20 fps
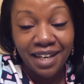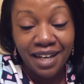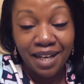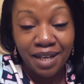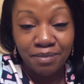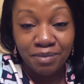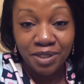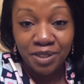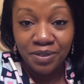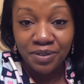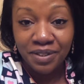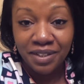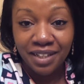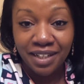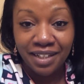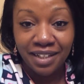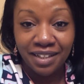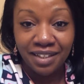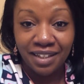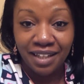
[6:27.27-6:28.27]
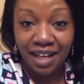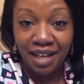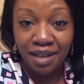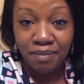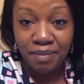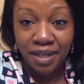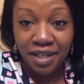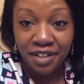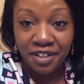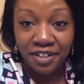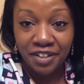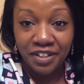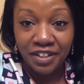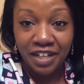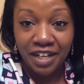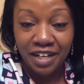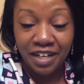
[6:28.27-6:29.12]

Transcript: I'm doing a lot better.